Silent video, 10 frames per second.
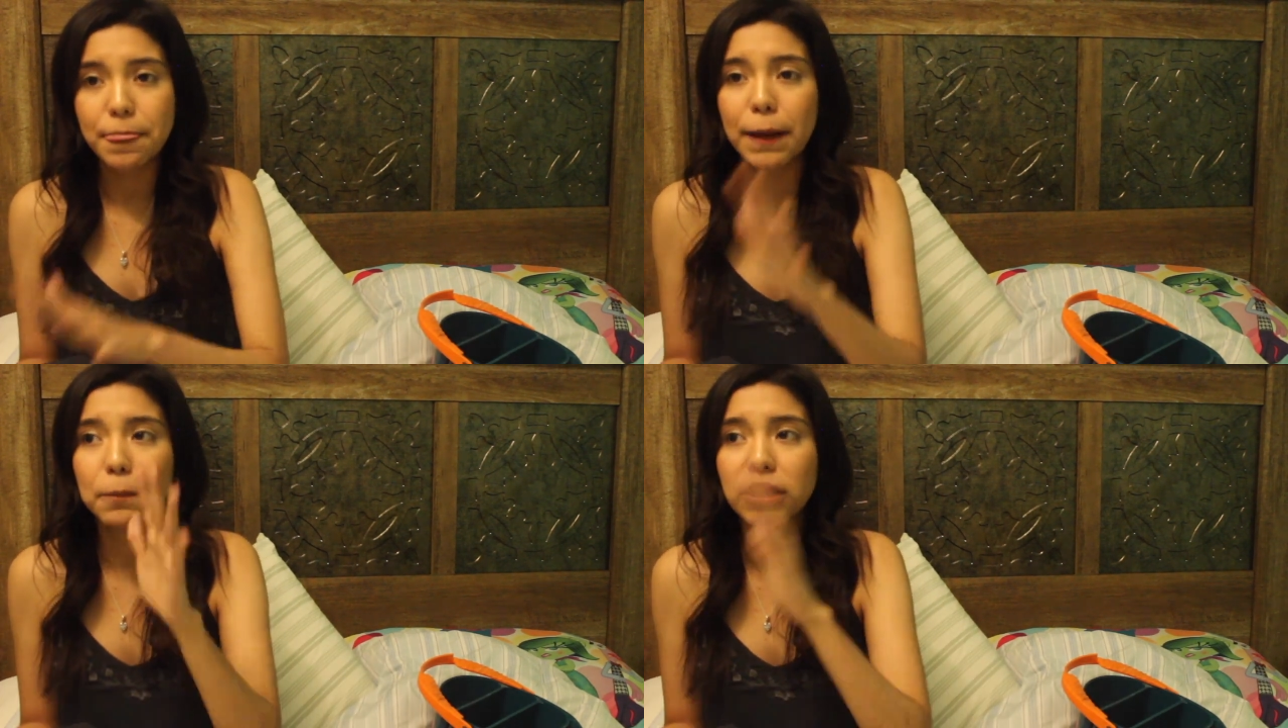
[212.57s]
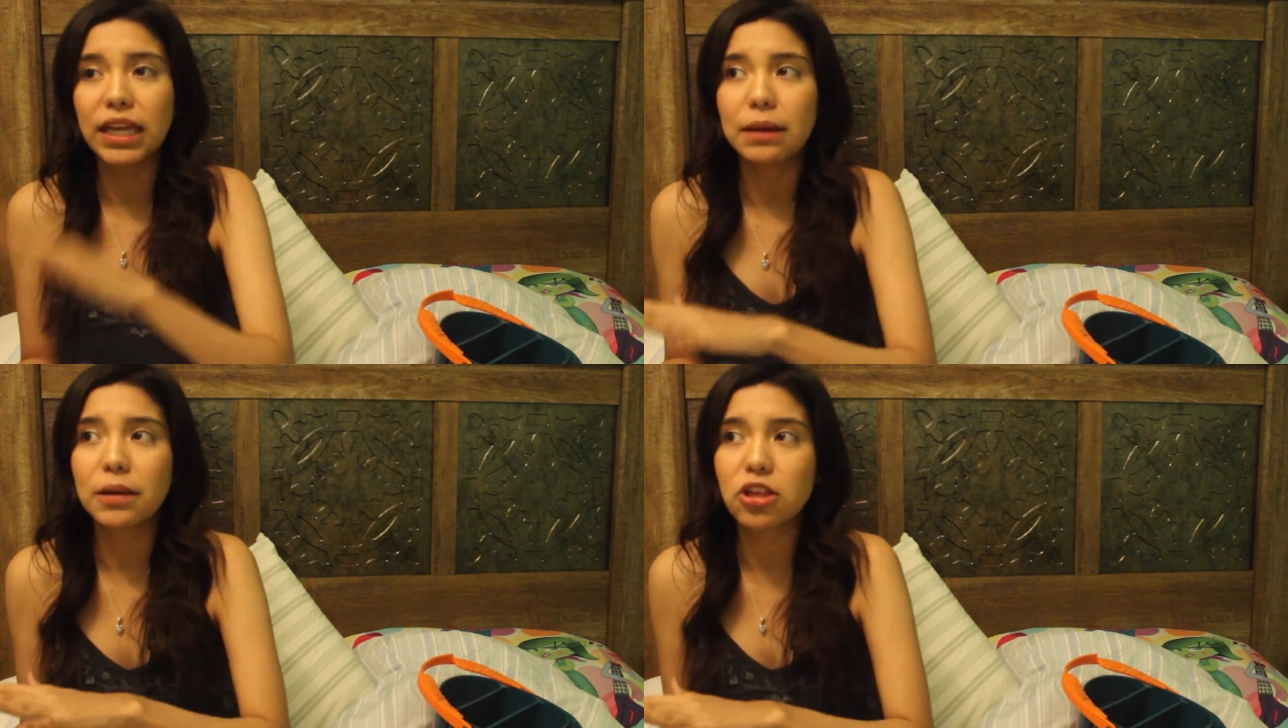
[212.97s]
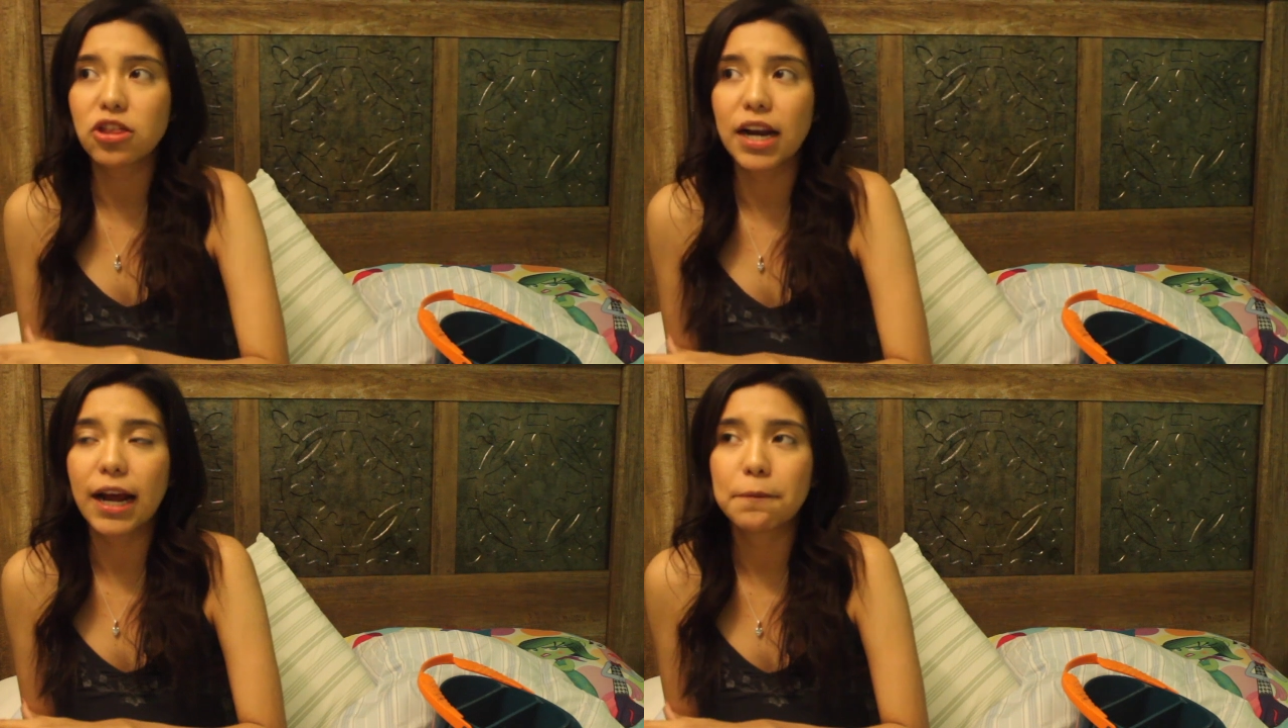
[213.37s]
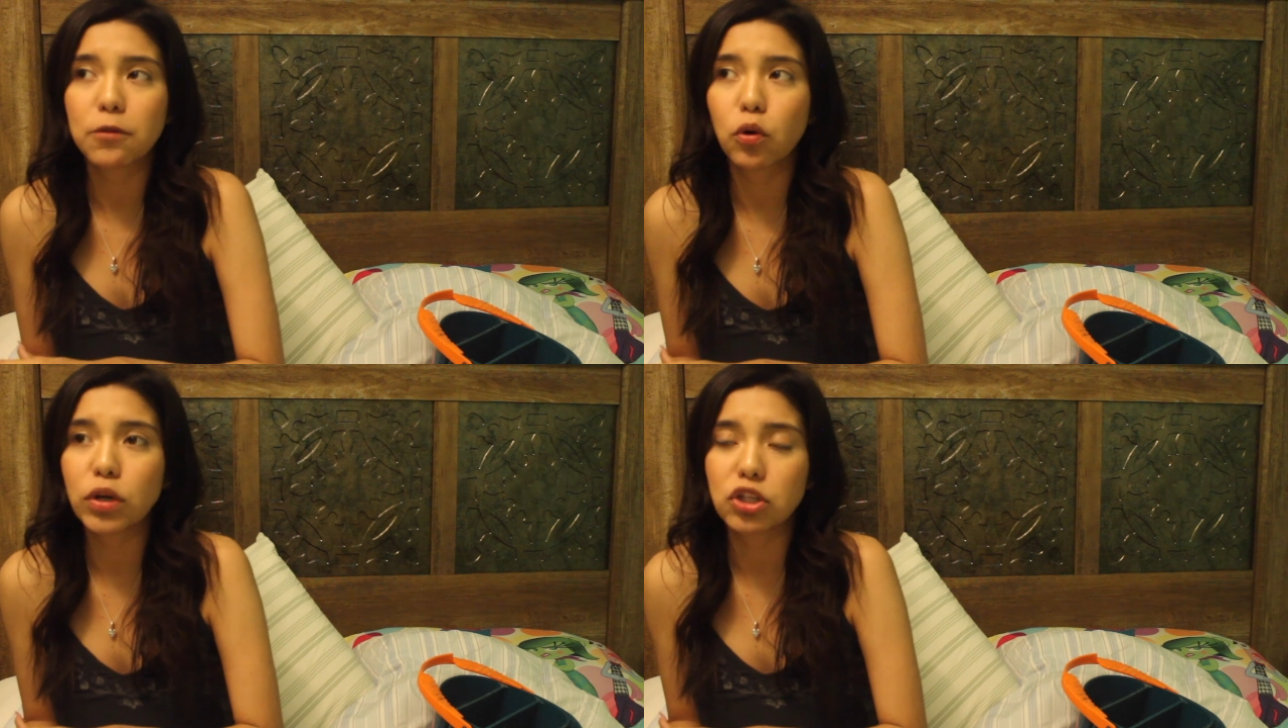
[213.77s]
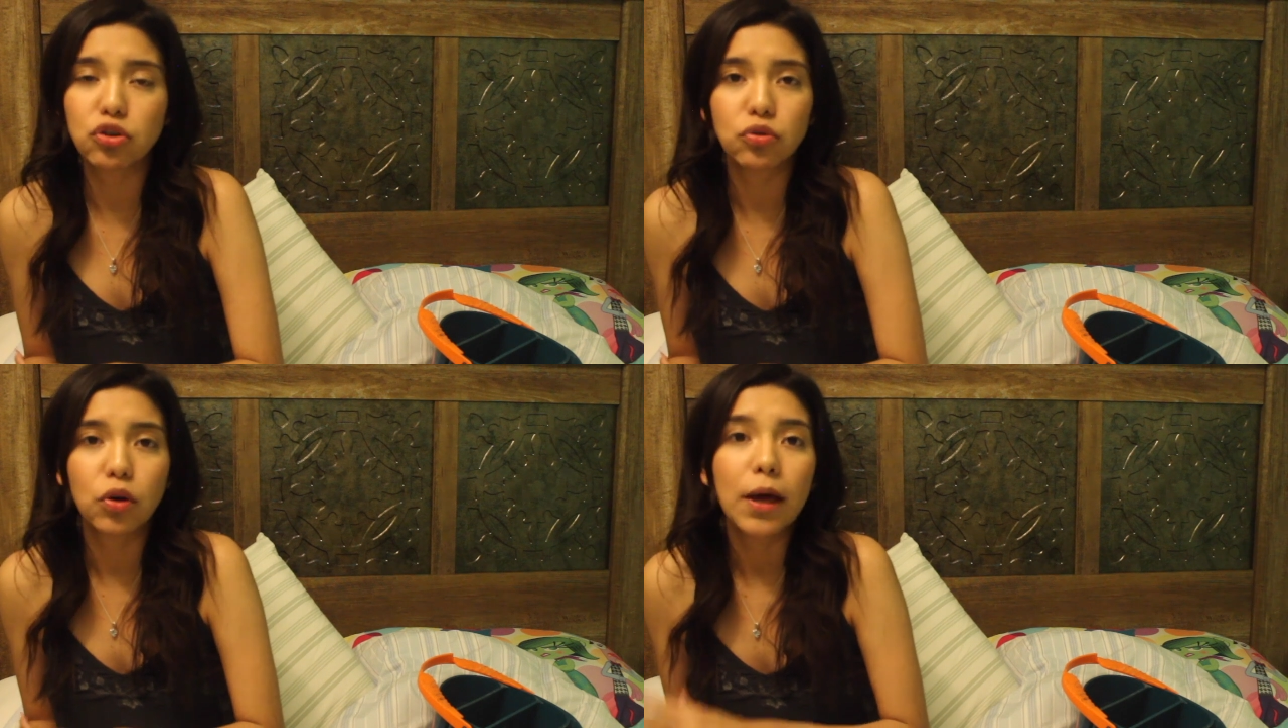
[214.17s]
I put the image that I'm going
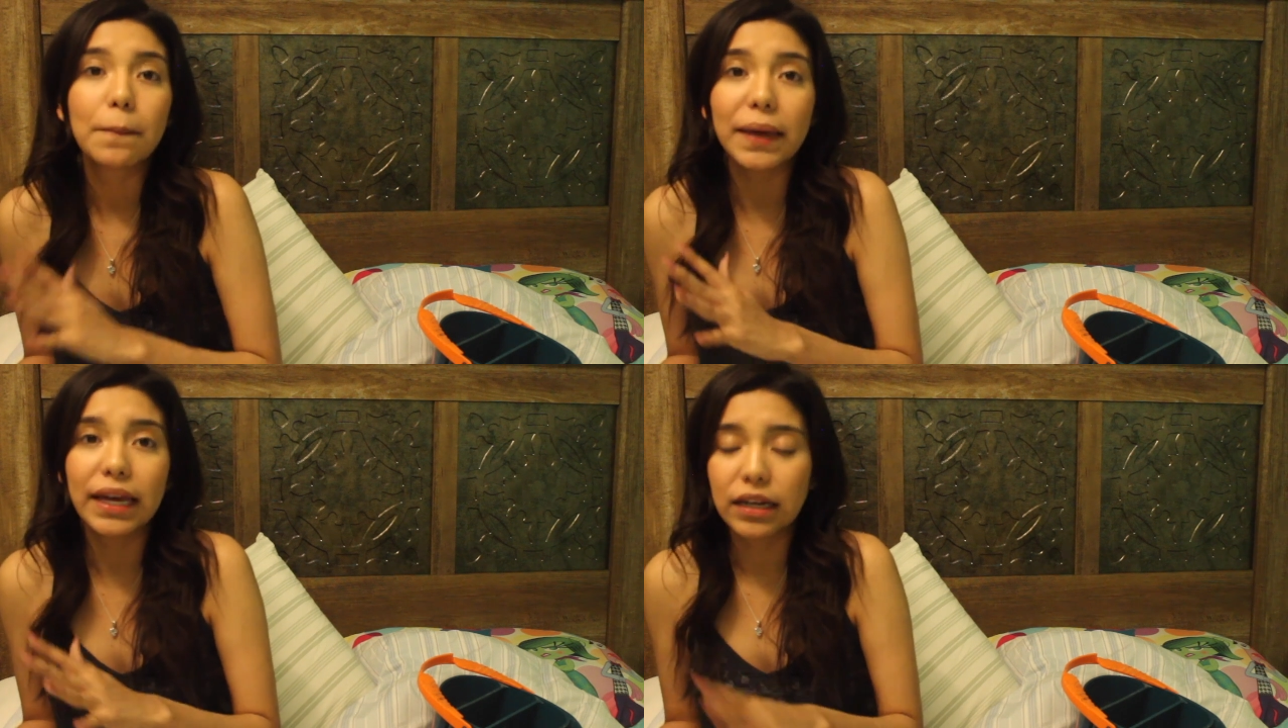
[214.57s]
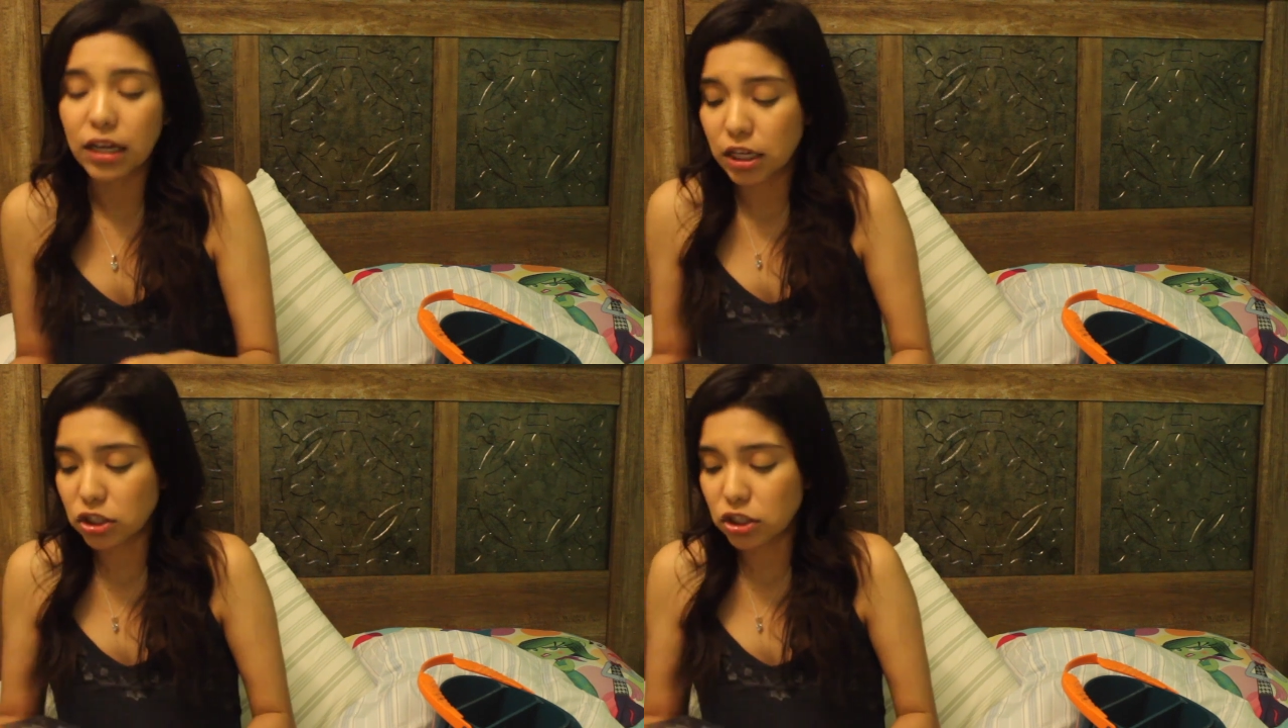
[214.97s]
to paint.